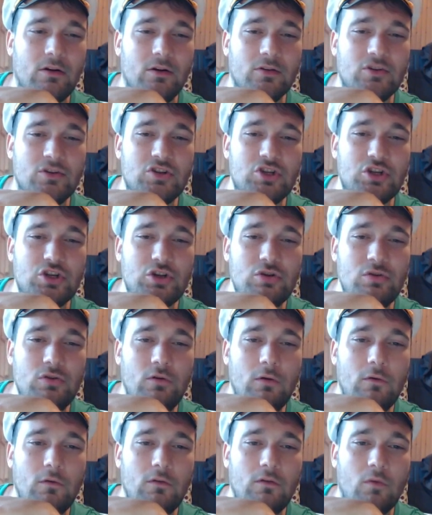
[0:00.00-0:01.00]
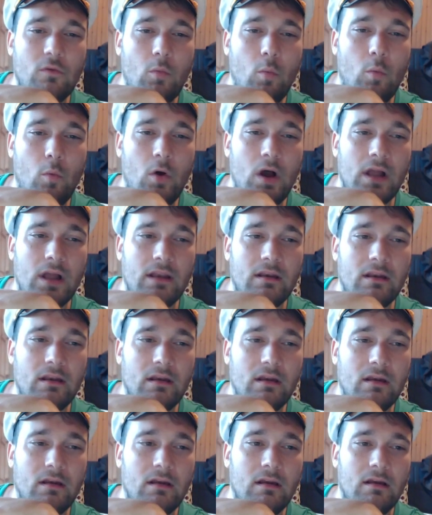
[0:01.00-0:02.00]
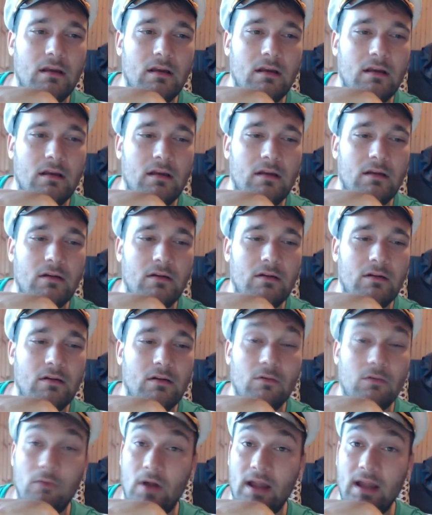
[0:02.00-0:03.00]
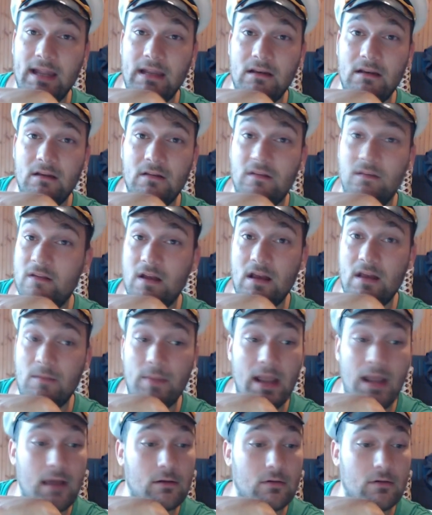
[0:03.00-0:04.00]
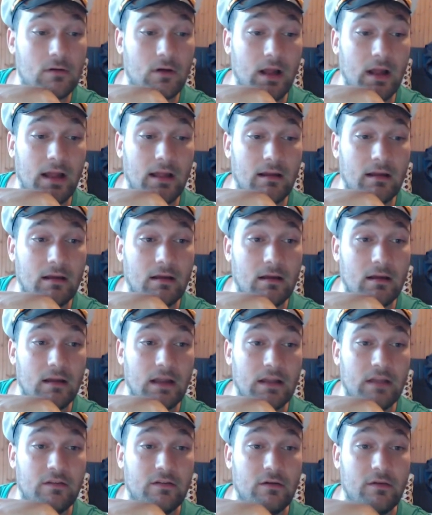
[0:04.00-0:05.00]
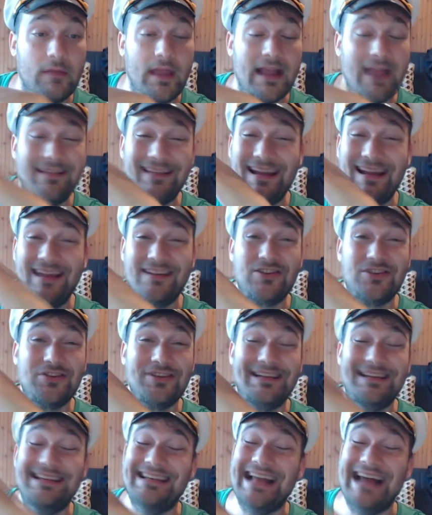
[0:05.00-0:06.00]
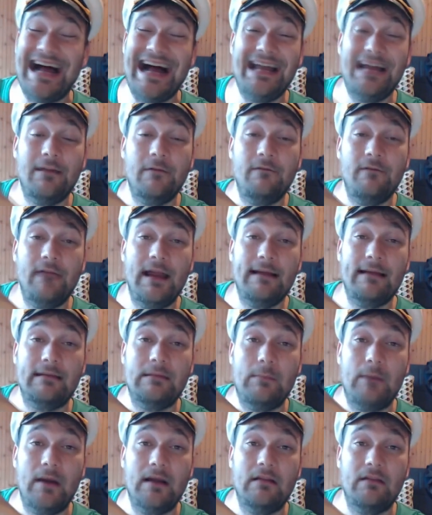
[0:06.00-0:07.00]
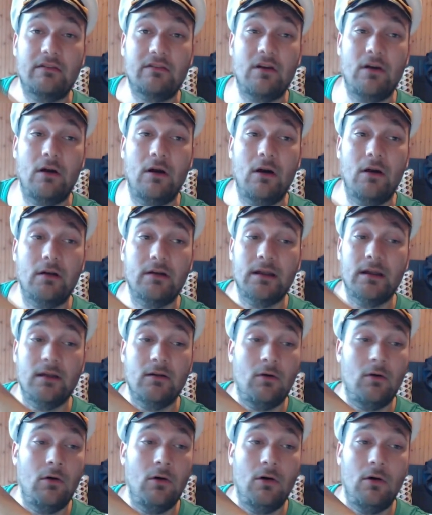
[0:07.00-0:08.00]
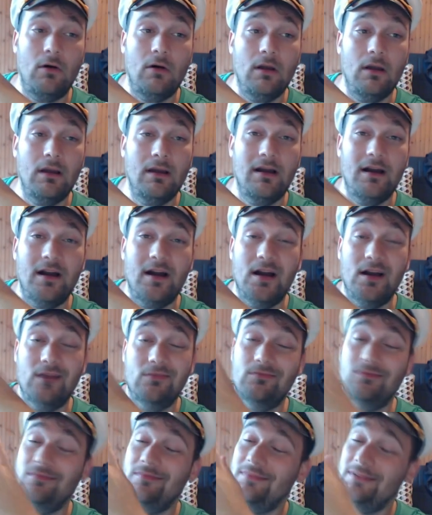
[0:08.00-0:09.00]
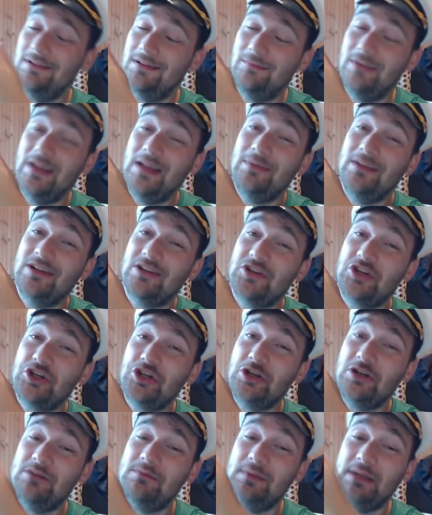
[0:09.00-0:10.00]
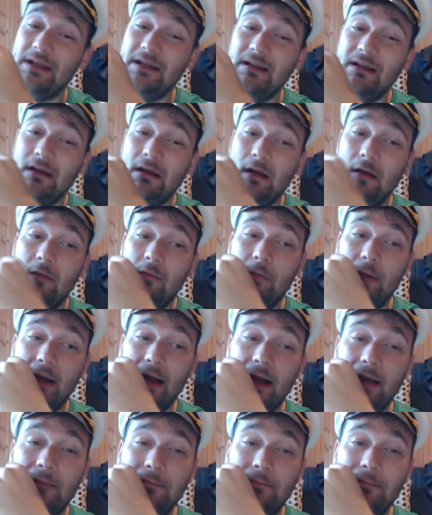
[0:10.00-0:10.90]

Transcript: Choose One, right? It's not a battle cry. And so that's actually not affected by this card at all. Maybe it should be, but